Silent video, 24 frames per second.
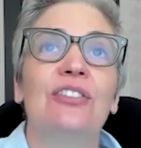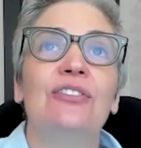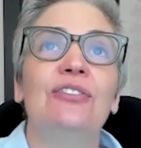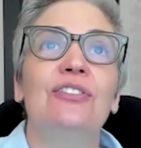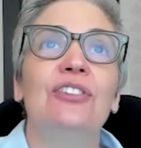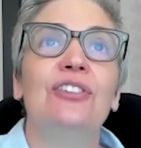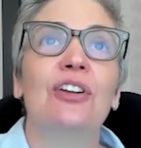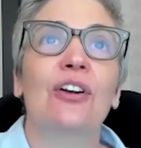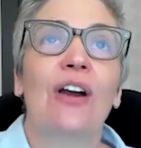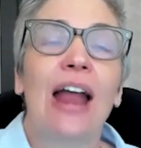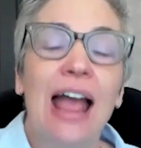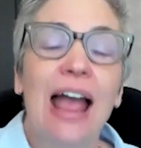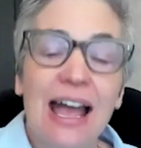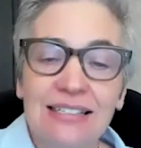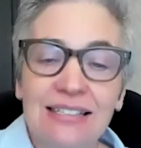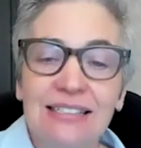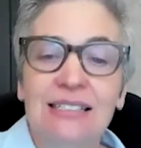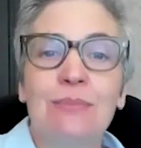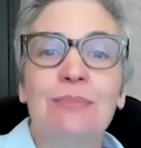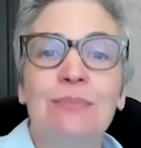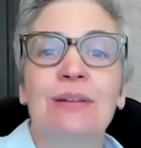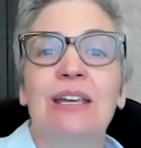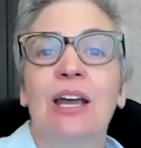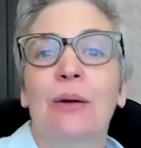There has
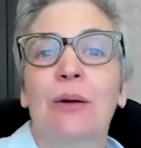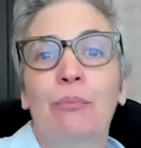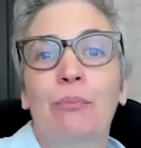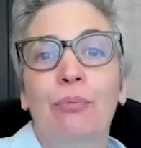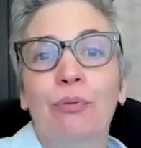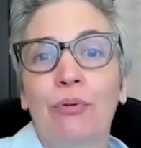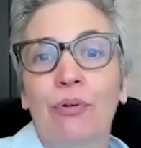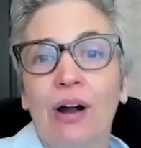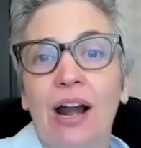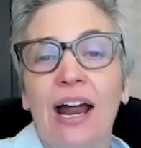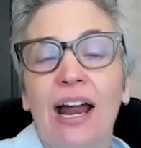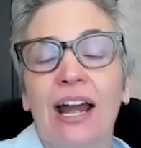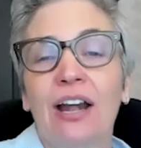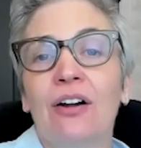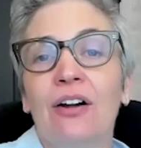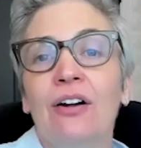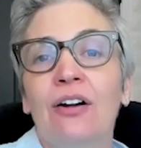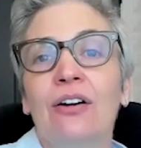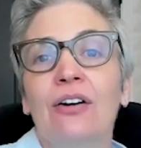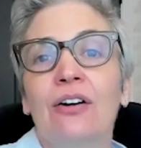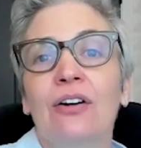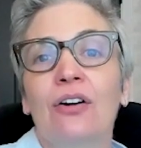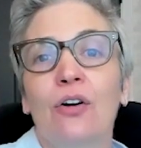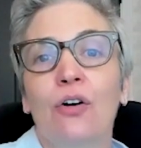to be a
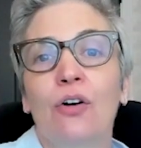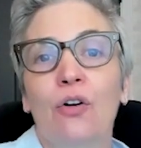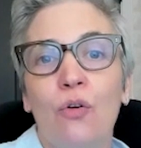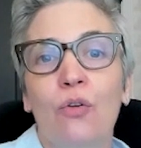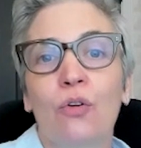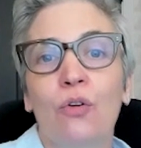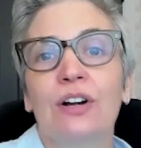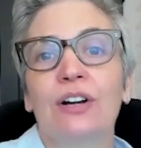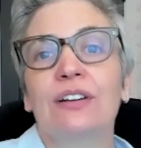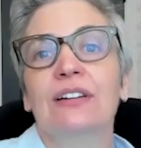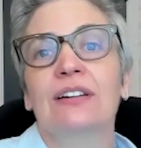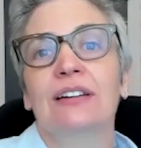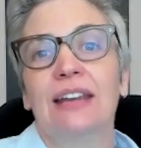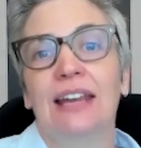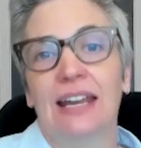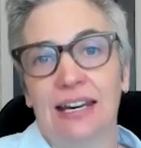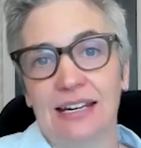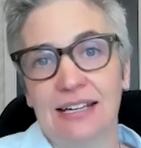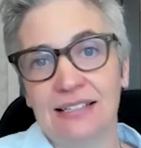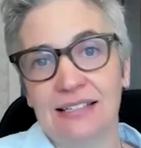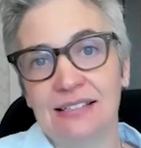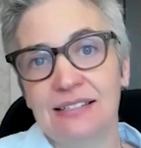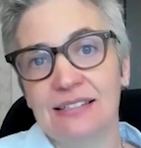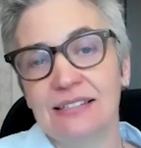prior court
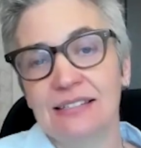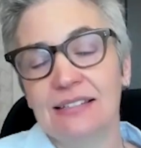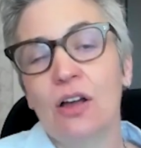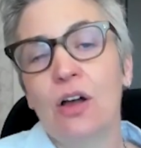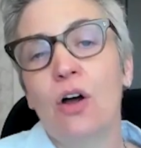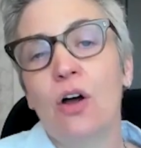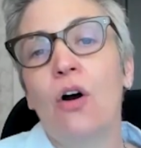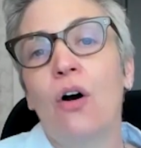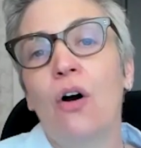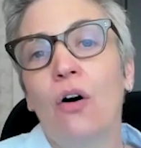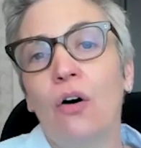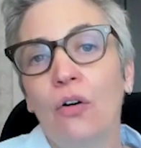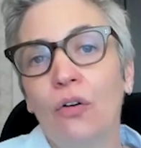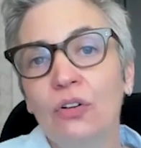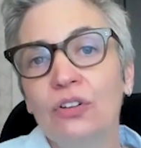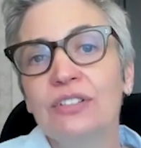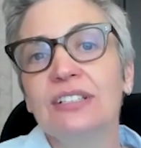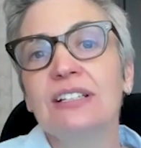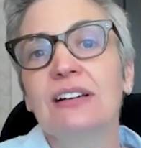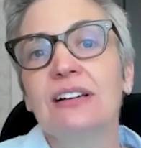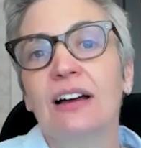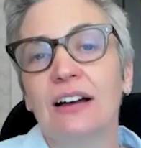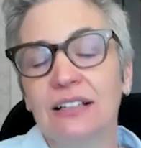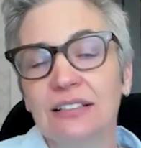case
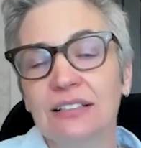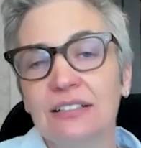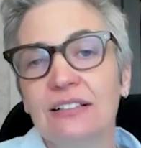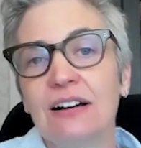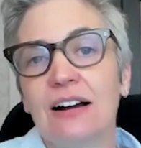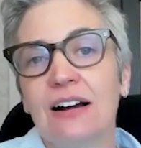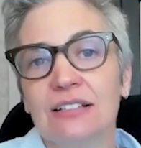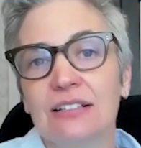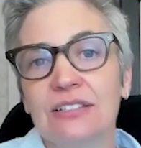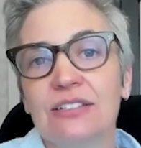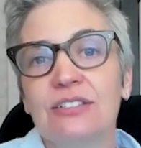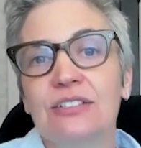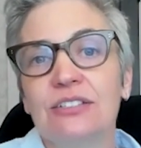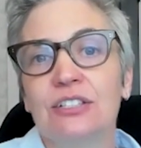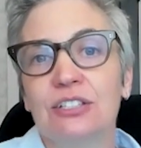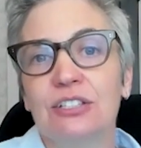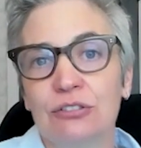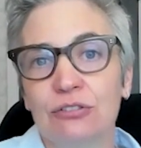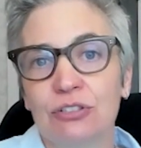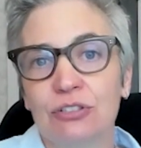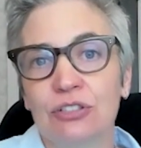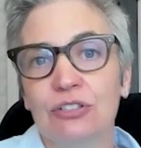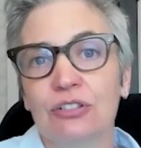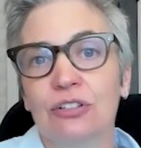holding
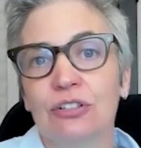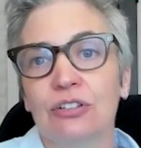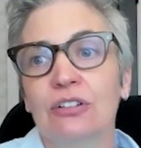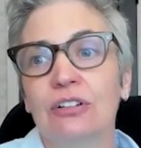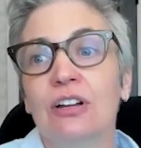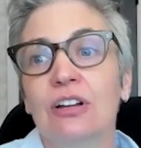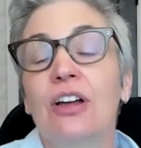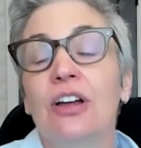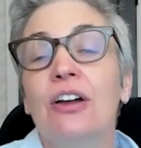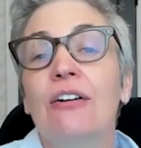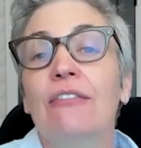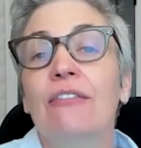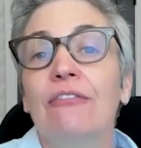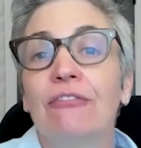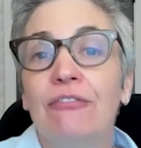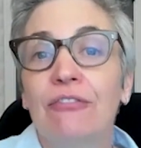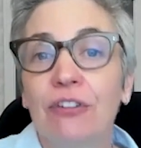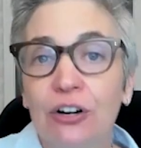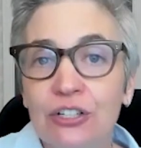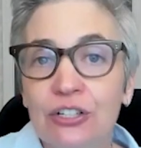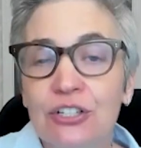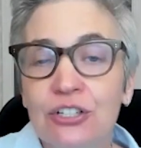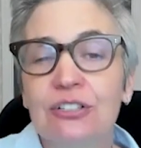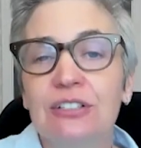unconstitutional
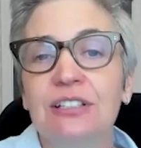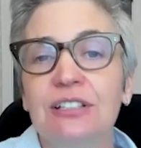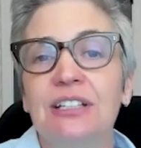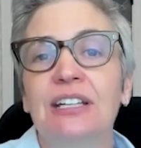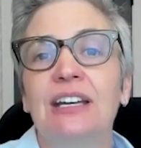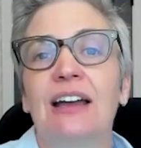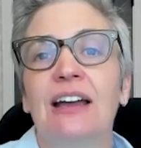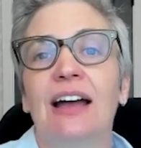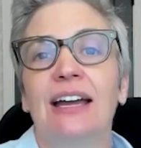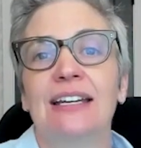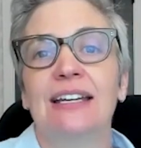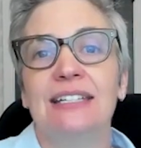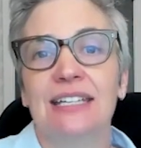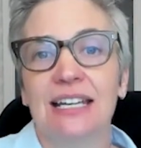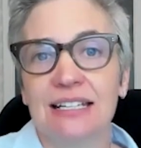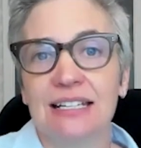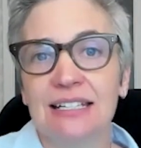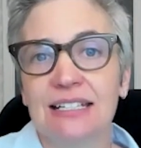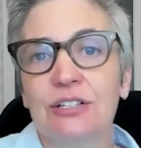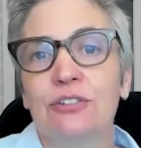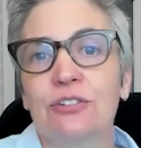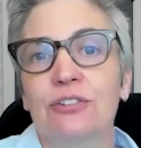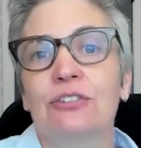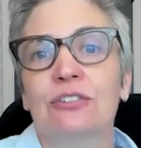virtually
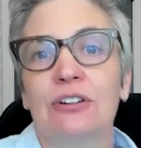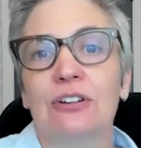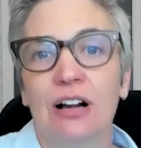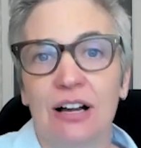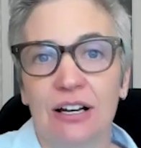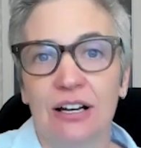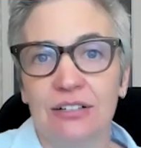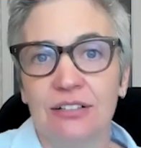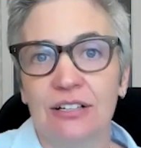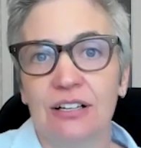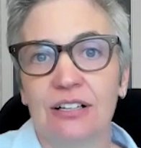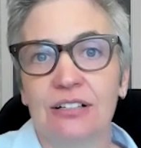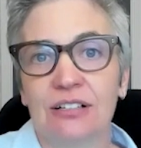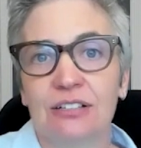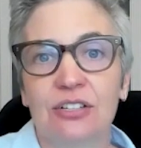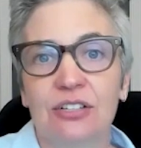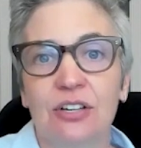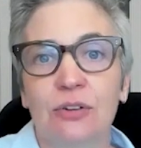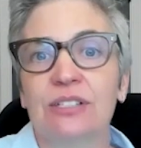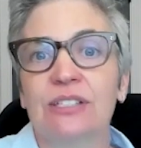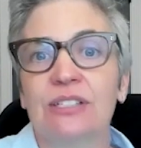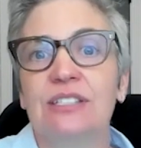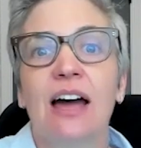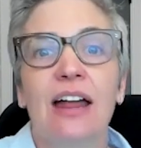identical conduct.
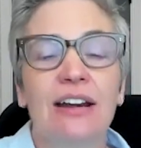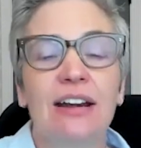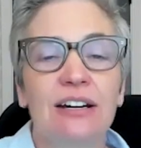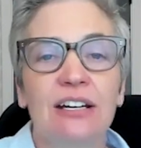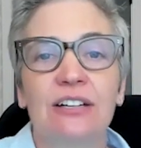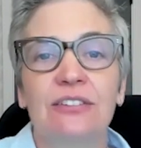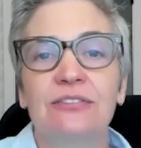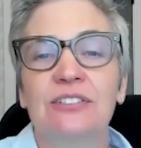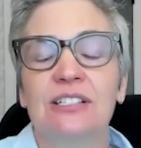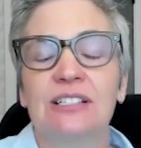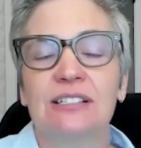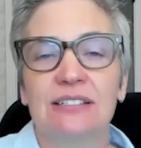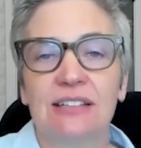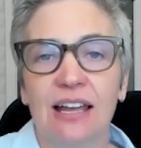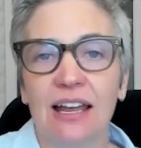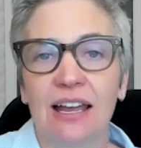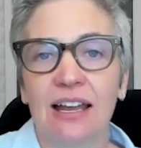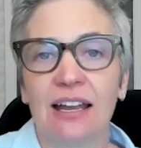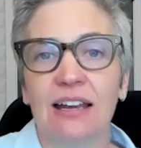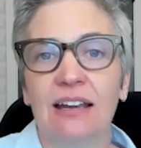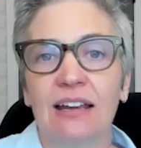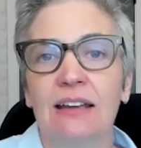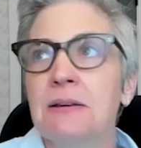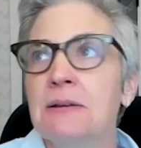So it's not enough to
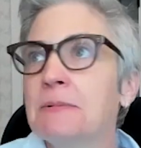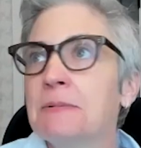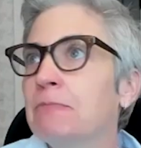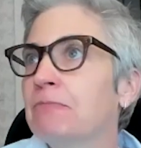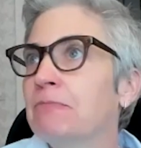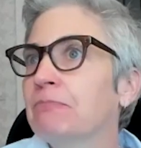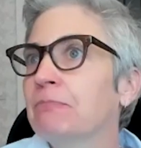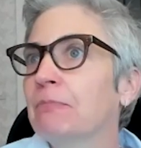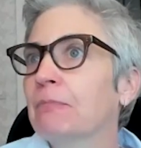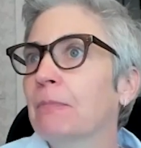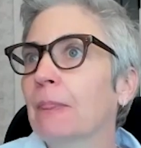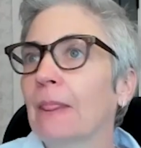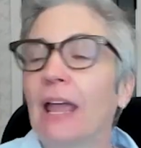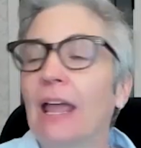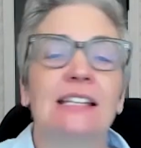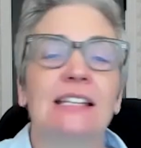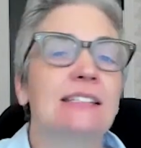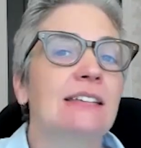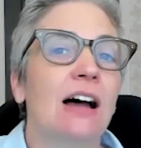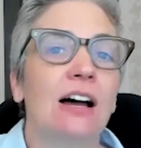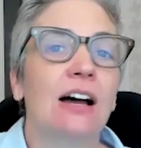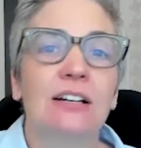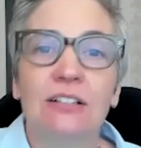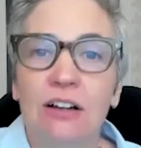say
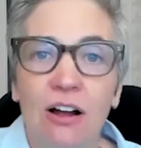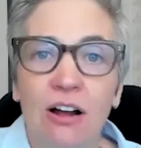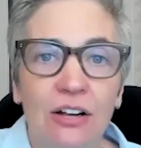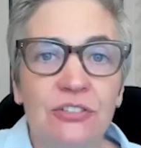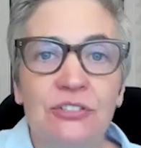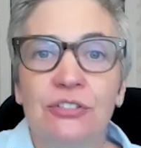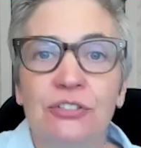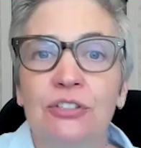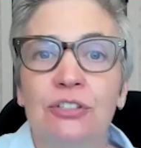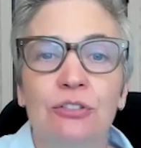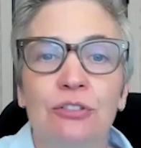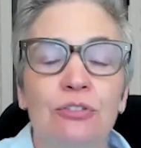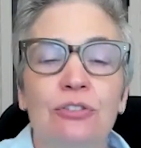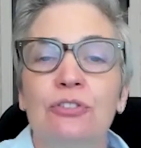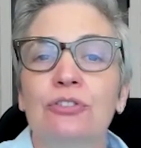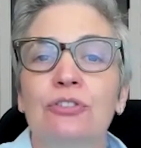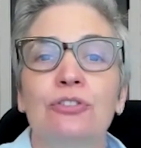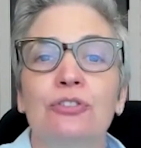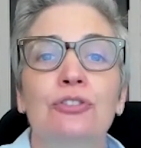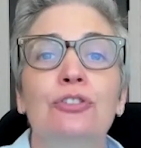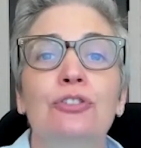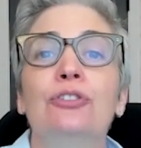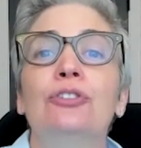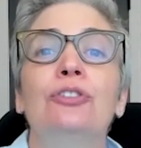it's
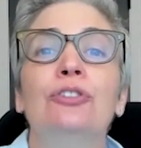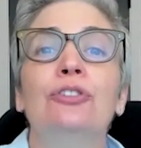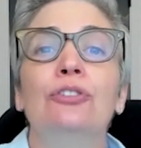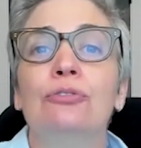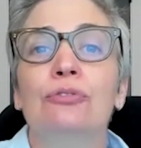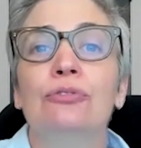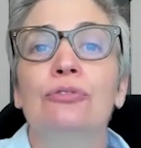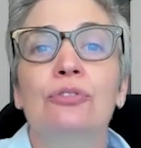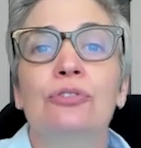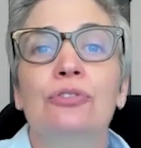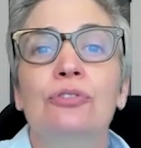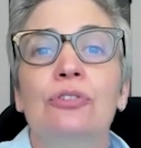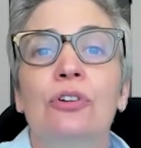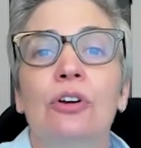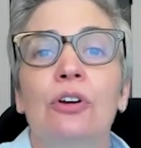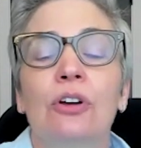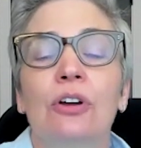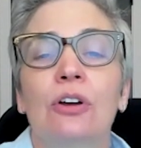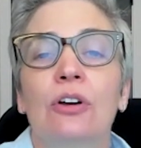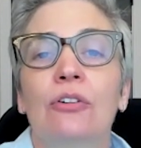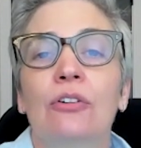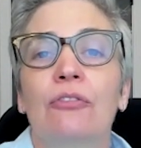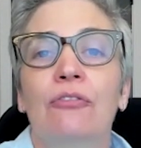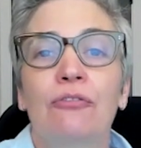unconstitutional to use
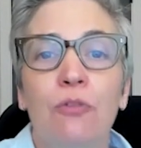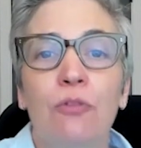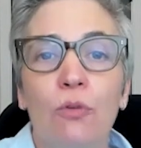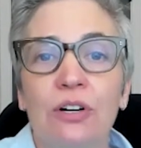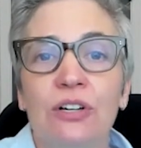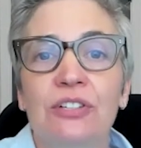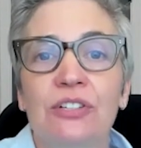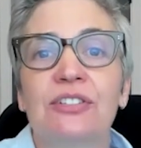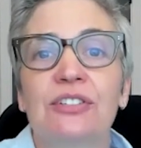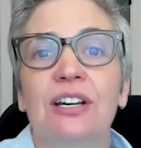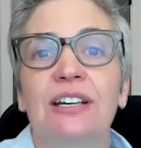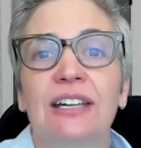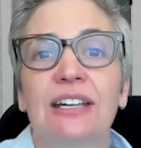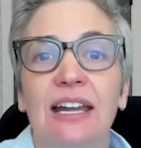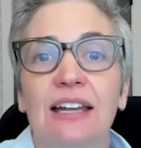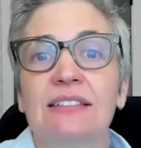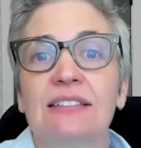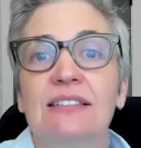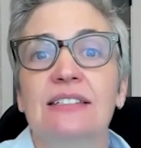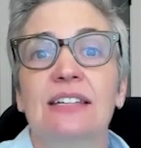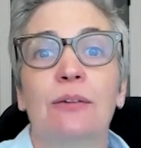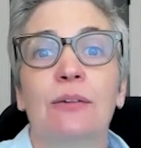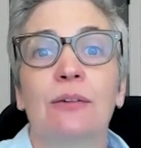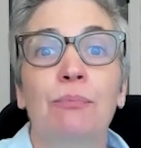force
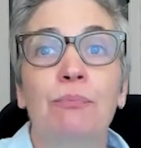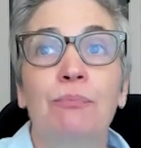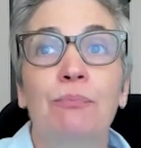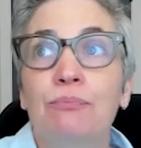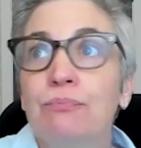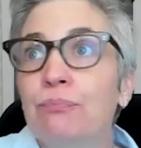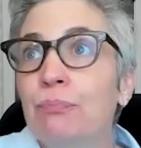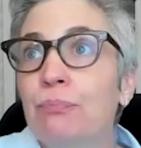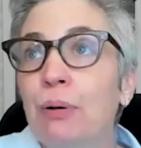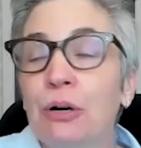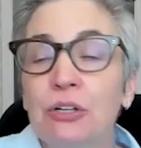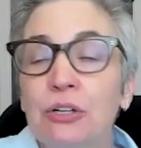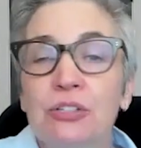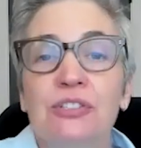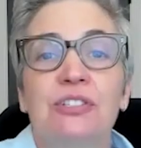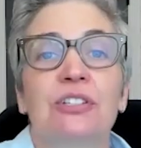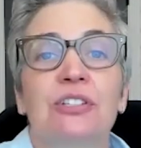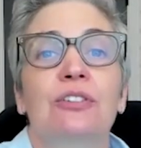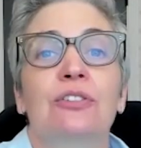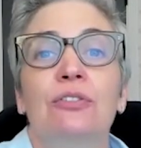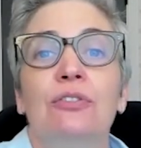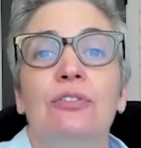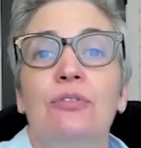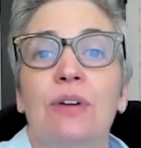against a
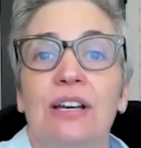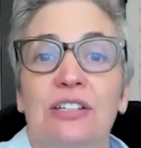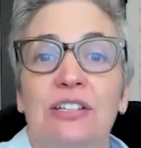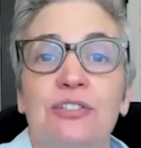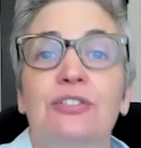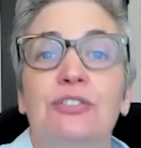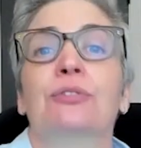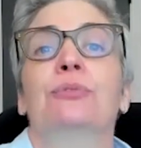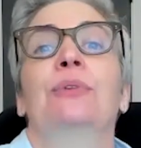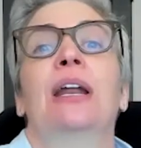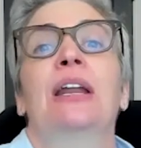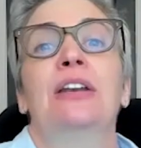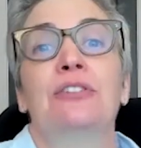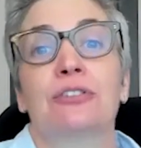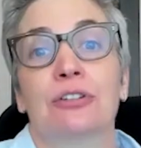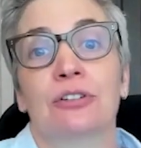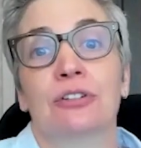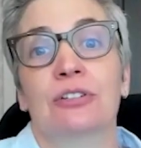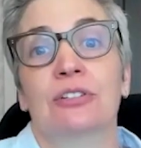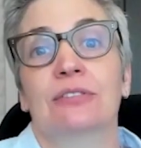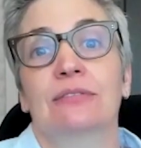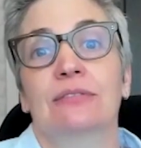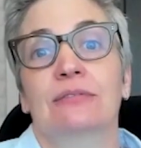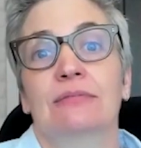person who has
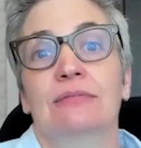surrendered.